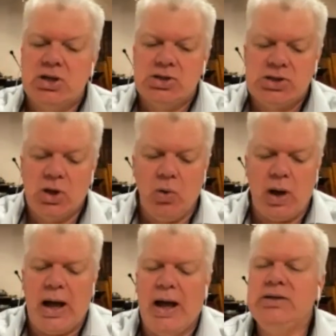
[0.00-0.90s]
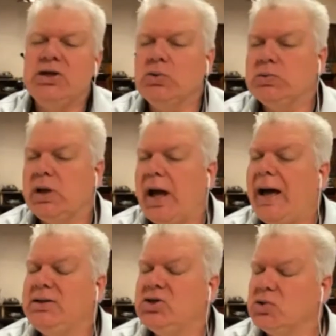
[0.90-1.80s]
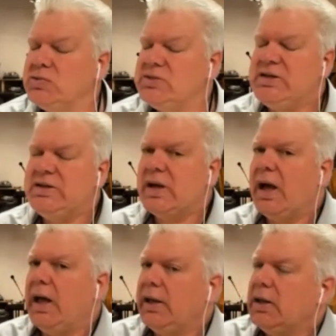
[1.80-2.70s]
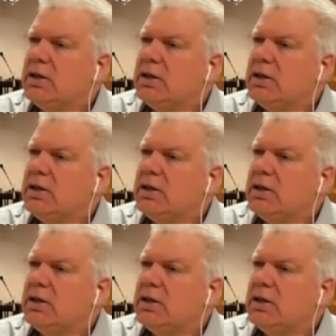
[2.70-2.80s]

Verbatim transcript: So I don't I don't deny